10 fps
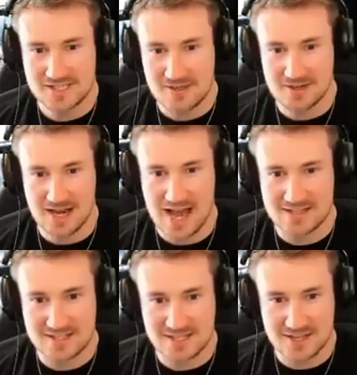What's happening,
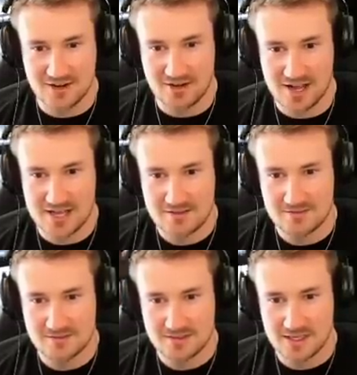lads? You all right?
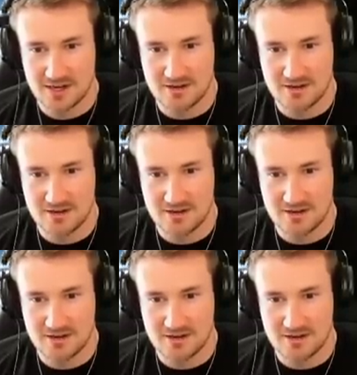Yeah,